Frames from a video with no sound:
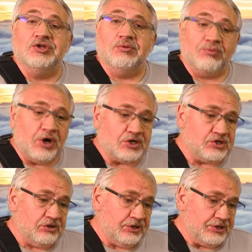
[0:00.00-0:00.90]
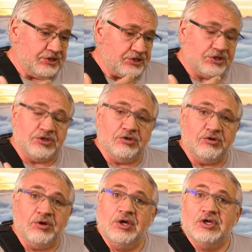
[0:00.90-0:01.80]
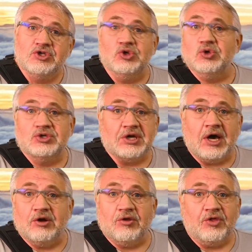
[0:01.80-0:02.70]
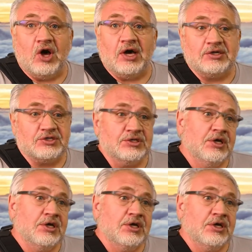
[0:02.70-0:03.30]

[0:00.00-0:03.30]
Depression leads into suicidal thoughts.